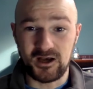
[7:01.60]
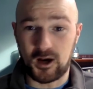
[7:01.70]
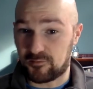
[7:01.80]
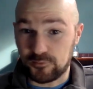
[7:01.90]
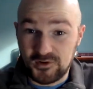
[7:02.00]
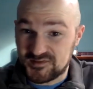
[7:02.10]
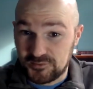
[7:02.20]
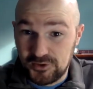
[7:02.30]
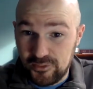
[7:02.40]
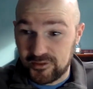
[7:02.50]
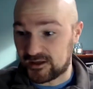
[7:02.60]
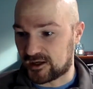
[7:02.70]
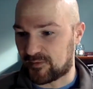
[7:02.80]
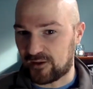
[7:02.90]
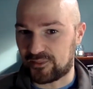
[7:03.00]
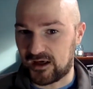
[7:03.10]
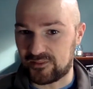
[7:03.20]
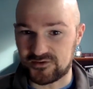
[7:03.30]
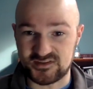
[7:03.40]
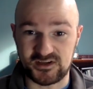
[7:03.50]
if you want some good thinking about that,
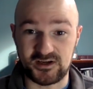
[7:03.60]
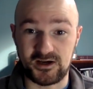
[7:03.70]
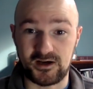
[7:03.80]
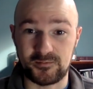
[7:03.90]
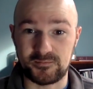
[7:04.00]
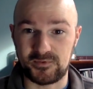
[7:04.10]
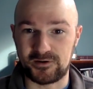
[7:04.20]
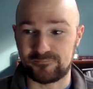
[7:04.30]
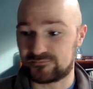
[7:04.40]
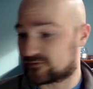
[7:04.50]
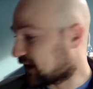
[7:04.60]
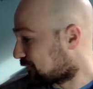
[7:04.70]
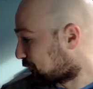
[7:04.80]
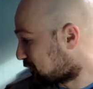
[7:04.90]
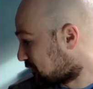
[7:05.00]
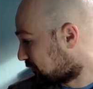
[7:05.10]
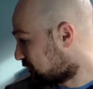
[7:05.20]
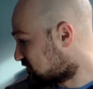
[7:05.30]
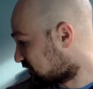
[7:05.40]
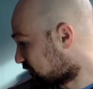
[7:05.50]
there's a Catholic
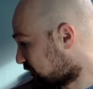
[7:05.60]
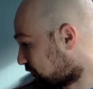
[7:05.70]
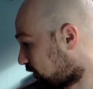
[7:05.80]
theologian called